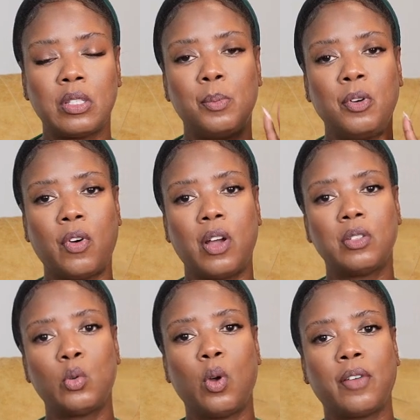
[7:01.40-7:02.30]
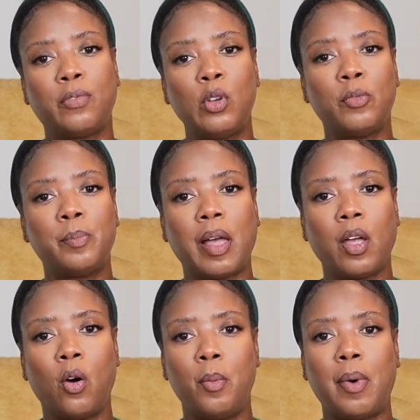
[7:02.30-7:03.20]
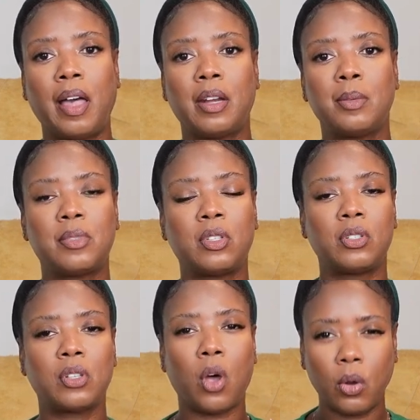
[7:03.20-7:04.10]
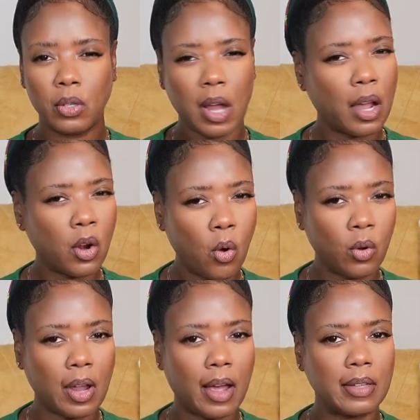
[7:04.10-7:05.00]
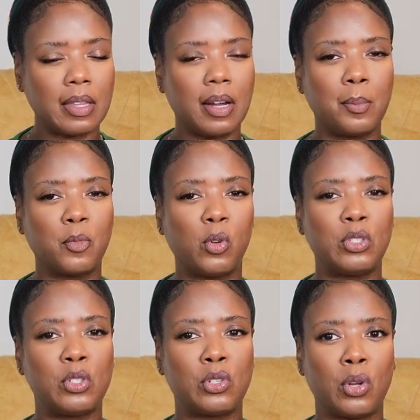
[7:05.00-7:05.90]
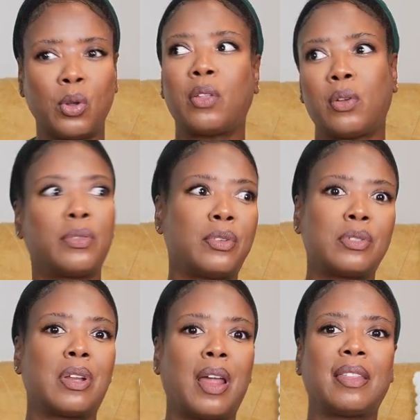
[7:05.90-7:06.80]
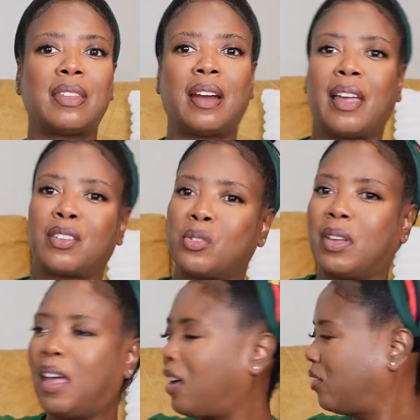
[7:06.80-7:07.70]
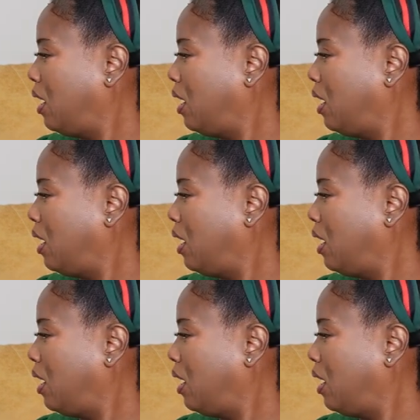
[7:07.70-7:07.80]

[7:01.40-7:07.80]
to move on to a few of my home items. There's not a whole lot that I'm going to show you, although there's a lot that I actually have.